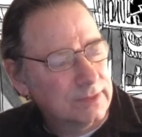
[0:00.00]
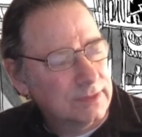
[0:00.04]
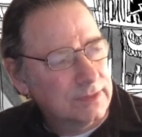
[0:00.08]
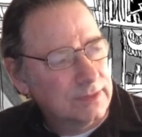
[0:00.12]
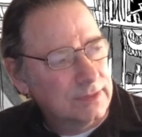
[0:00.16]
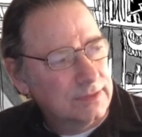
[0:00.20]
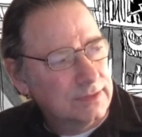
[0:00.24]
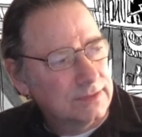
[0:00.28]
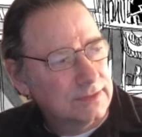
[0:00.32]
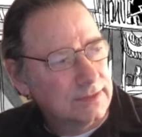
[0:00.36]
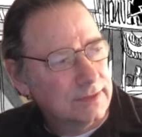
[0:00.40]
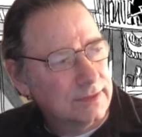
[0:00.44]

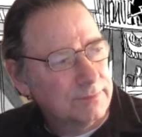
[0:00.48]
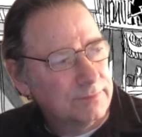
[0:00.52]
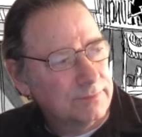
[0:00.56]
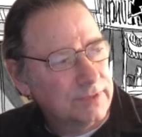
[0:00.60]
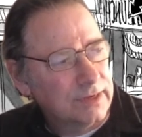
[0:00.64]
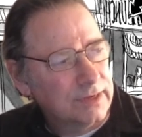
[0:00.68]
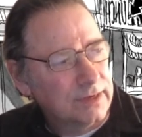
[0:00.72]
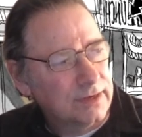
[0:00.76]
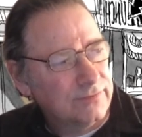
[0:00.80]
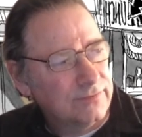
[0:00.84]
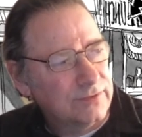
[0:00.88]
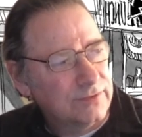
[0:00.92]

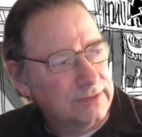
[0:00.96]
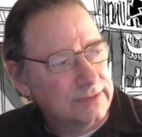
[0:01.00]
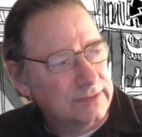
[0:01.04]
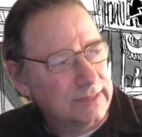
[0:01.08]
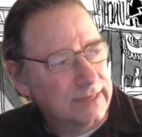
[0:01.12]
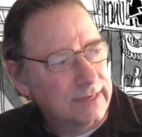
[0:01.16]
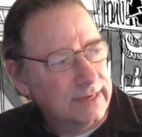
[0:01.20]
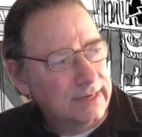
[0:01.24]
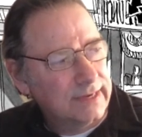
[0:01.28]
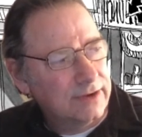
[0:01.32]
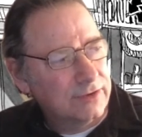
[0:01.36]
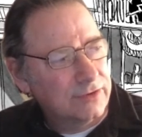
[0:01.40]
something of a
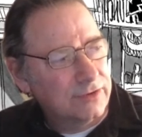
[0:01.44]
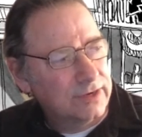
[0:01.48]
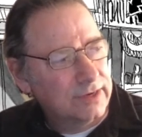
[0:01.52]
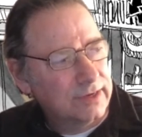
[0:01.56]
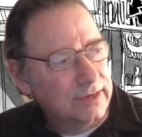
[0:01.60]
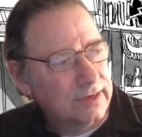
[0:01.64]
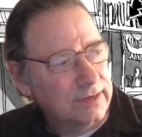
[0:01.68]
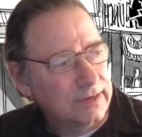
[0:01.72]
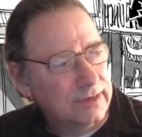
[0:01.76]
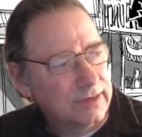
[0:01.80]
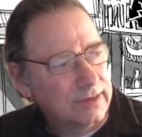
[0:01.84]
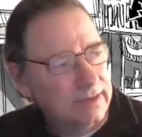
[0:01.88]

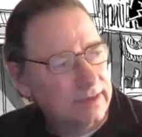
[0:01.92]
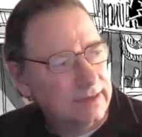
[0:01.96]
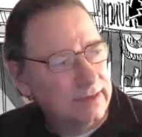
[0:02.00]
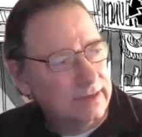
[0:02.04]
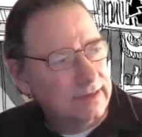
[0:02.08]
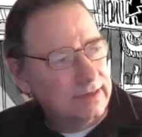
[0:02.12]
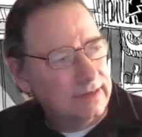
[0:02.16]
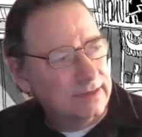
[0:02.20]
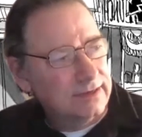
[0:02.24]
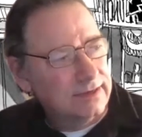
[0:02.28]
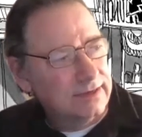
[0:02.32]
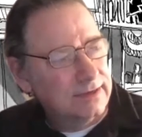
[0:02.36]
dairy
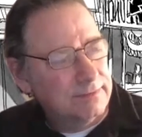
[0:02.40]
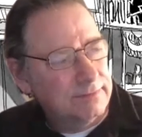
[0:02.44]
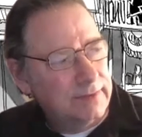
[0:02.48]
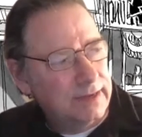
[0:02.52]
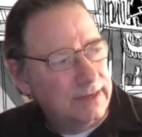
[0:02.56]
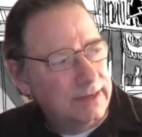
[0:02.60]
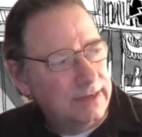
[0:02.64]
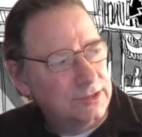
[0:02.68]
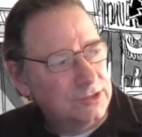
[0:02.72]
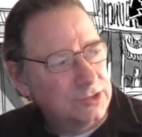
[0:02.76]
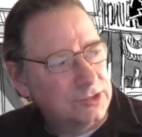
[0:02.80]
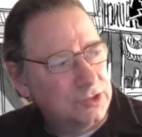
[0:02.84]

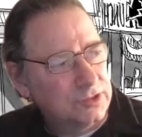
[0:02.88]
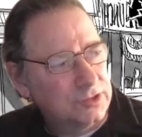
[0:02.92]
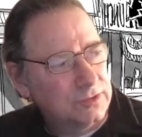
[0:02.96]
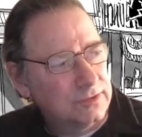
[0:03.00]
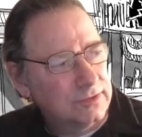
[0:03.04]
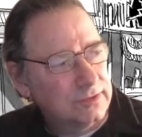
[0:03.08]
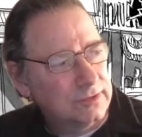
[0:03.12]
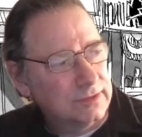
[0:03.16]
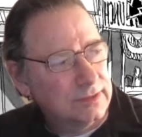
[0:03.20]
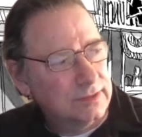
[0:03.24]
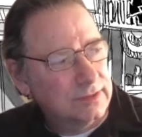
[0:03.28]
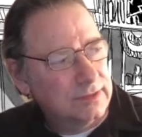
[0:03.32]
menu.
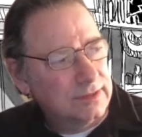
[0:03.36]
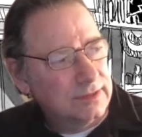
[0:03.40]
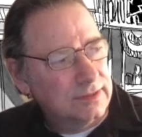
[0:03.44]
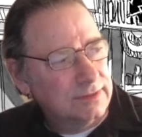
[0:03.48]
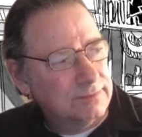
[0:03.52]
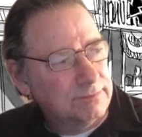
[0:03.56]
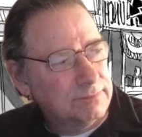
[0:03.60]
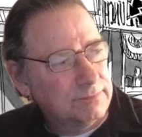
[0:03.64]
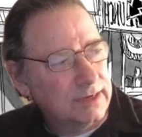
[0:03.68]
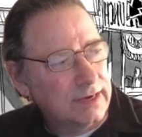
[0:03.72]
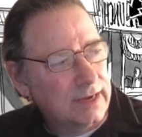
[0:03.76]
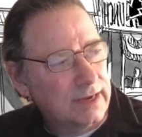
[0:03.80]

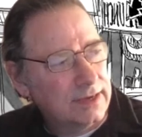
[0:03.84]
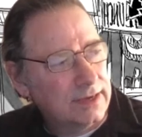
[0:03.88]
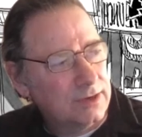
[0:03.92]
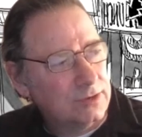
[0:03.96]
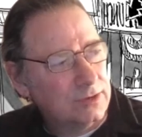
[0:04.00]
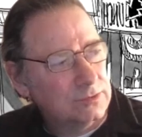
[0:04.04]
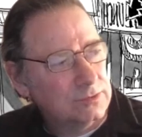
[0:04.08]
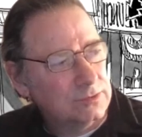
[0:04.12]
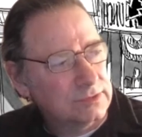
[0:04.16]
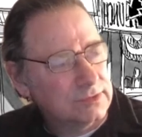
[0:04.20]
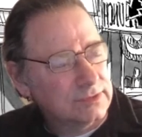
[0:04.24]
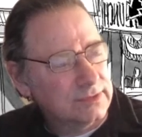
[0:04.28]
But I
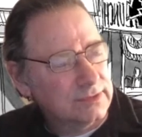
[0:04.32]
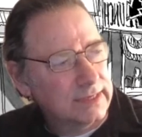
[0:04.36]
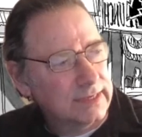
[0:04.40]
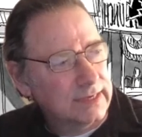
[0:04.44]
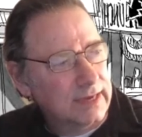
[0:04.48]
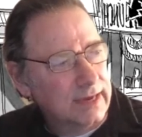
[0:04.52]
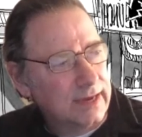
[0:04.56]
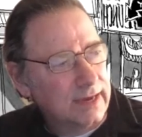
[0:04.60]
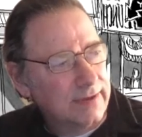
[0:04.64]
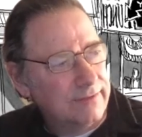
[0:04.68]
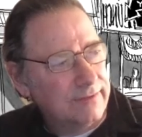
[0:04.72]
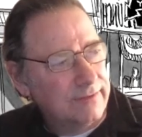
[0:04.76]
don't think
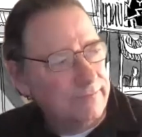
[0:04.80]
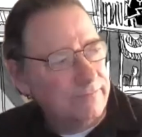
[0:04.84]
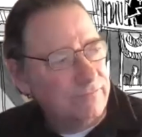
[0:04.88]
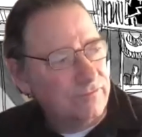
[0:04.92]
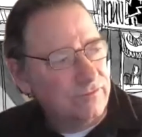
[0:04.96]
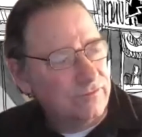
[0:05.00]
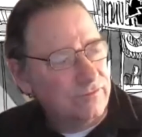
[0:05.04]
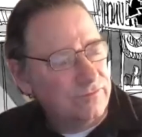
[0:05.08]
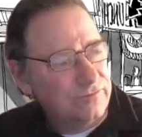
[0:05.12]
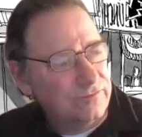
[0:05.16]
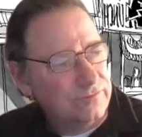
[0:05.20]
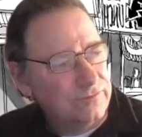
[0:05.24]
I've
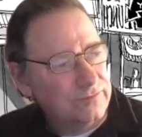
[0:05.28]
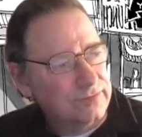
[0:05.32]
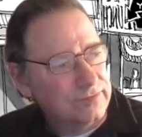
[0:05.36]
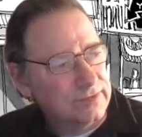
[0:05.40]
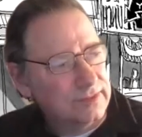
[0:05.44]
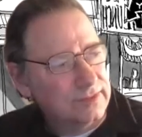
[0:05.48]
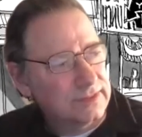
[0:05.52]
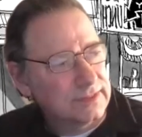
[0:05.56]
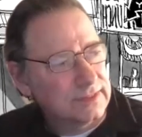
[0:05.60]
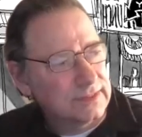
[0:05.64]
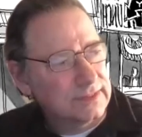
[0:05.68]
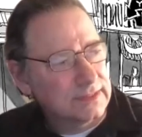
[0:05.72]

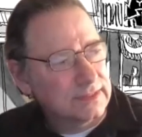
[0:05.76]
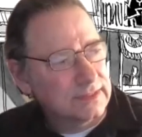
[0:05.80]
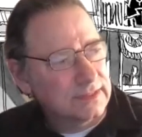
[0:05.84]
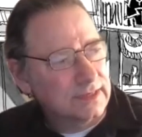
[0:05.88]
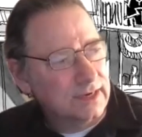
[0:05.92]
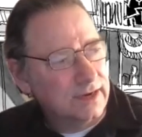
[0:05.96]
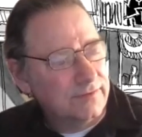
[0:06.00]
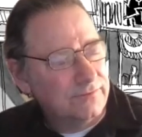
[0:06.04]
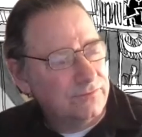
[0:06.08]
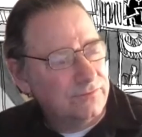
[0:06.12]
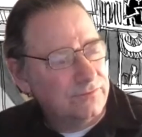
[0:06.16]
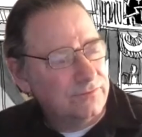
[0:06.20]

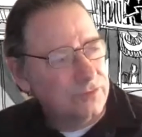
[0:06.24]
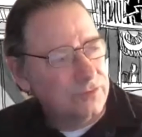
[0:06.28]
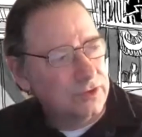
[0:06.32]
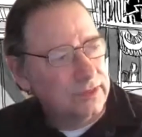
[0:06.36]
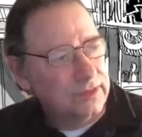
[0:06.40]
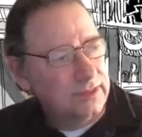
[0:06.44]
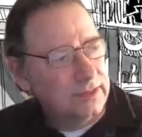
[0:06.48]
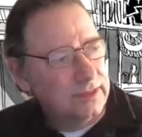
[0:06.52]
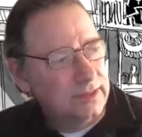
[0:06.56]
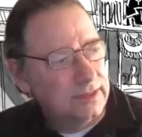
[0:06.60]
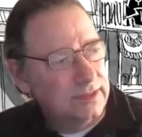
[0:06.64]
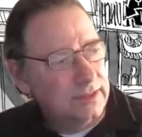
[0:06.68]

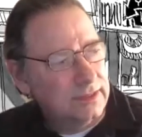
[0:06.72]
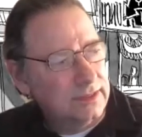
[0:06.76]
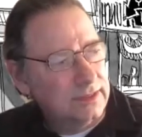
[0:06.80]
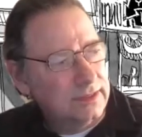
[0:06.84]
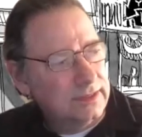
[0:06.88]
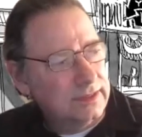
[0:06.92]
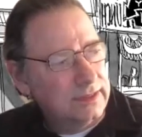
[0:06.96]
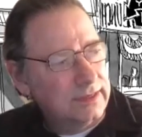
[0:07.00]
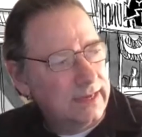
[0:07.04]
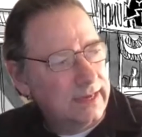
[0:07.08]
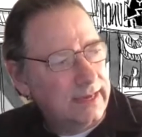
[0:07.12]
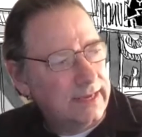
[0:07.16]
discovered
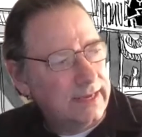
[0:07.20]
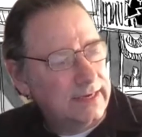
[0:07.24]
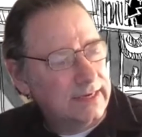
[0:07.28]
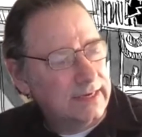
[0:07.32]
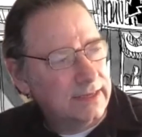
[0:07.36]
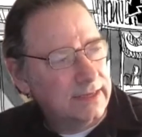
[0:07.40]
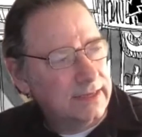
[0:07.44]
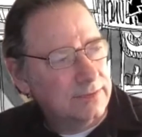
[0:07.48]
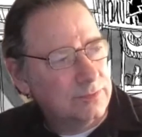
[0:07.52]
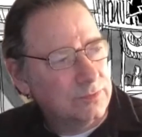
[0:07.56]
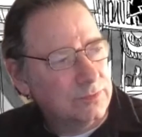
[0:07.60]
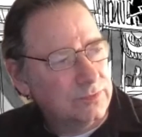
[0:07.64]

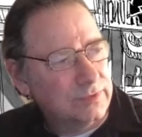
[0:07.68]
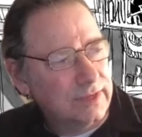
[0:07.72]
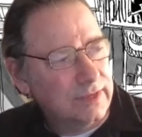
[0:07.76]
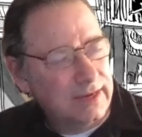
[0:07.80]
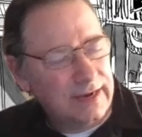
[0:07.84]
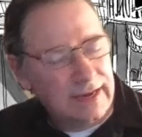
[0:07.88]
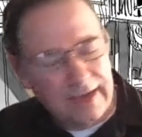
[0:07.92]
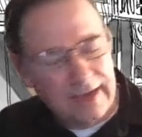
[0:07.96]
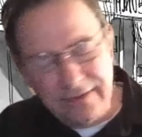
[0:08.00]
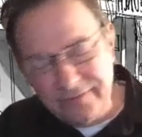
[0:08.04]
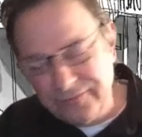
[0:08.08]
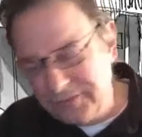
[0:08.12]
any that
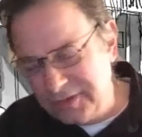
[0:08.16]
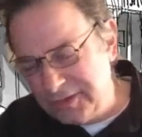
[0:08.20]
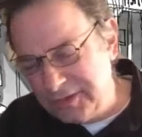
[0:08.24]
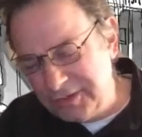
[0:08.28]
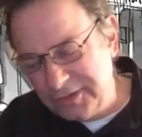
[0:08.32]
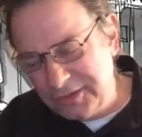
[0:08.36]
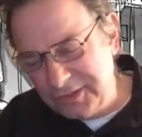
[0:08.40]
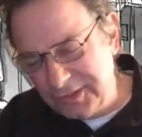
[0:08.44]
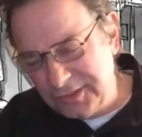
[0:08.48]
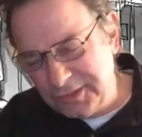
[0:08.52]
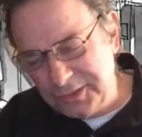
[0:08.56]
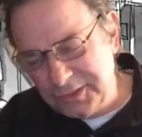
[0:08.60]
I have
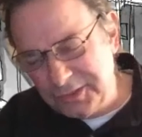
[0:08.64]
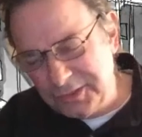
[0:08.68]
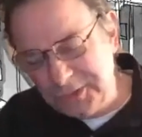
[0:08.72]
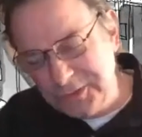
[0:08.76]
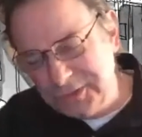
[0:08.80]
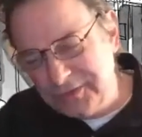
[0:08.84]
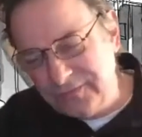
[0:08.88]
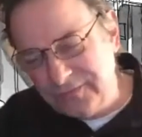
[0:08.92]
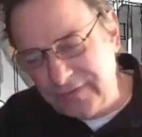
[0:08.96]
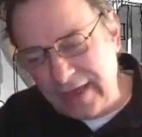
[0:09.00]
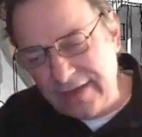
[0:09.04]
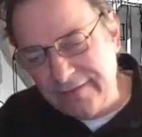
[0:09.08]

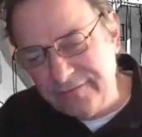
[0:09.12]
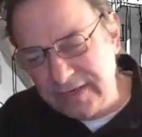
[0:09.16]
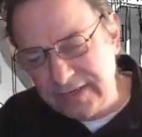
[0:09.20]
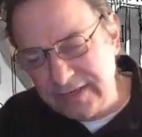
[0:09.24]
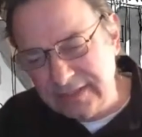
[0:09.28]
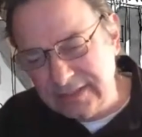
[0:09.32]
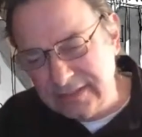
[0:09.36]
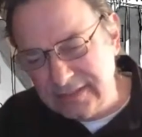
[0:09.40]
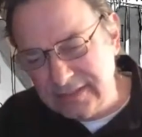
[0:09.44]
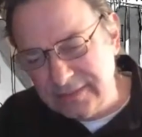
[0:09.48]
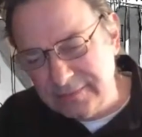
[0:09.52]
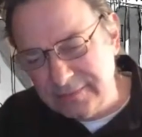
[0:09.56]
conclusive
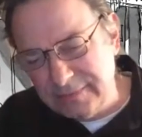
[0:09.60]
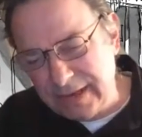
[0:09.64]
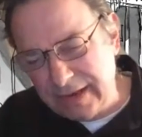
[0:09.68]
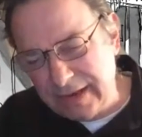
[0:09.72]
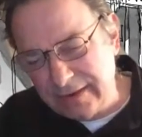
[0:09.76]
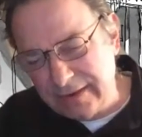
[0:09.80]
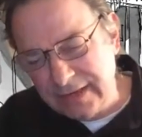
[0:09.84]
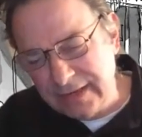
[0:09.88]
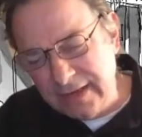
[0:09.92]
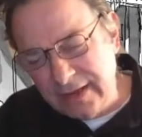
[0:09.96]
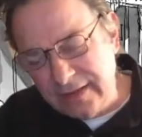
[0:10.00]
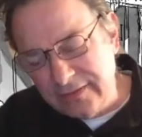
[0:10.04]
evidence
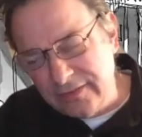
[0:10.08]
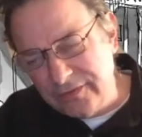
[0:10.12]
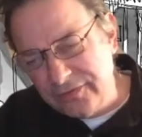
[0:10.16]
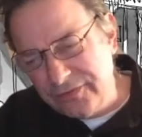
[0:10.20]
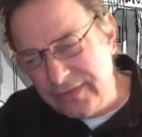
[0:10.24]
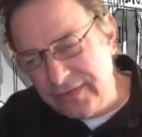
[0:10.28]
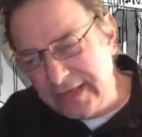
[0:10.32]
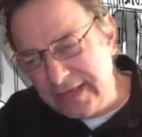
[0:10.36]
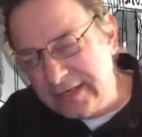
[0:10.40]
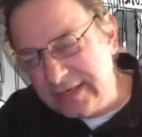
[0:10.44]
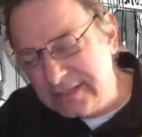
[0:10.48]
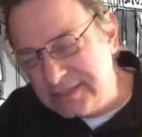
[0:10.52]
about. The
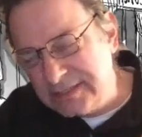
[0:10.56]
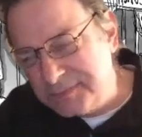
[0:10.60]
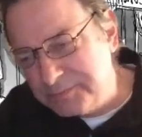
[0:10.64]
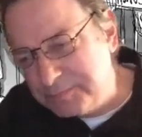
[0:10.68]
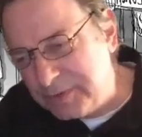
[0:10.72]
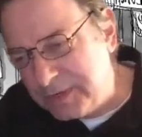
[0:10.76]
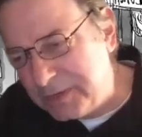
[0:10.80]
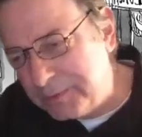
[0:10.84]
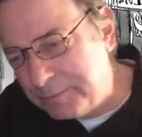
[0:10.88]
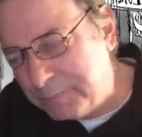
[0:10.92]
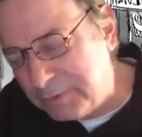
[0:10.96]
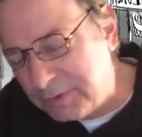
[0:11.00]
thing is,
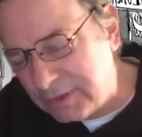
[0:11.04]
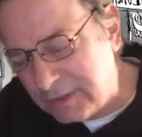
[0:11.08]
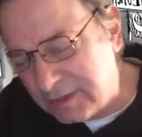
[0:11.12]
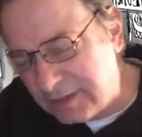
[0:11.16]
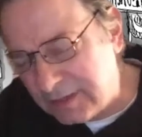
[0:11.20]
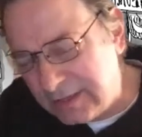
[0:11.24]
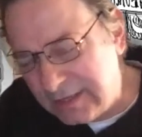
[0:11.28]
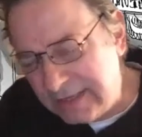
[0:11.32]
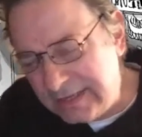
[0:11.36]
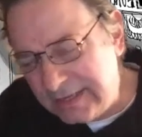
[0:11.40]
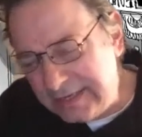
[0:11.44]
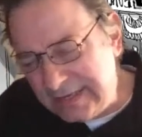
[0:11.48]

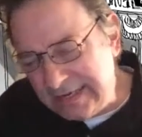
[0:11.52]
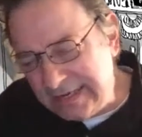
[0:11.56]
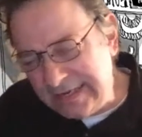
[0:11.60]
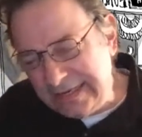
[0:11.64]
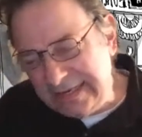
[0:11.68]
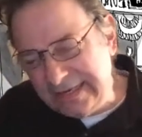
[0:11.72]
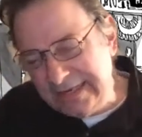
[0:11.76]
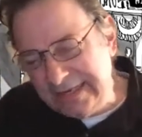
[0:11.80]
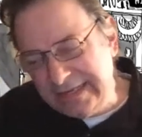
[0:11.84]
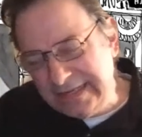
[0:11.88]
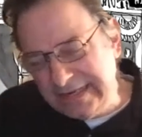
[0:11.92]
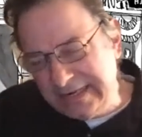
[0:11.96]
people
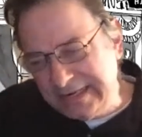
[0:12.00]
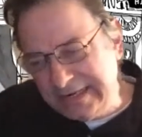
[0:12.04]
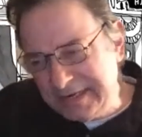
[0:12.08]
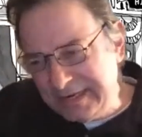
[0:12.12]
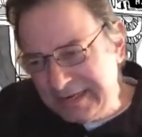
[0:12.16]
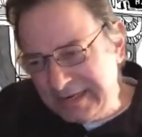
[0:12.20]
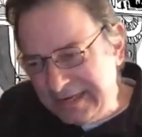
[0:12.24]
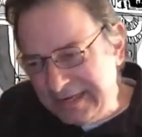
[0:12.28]
in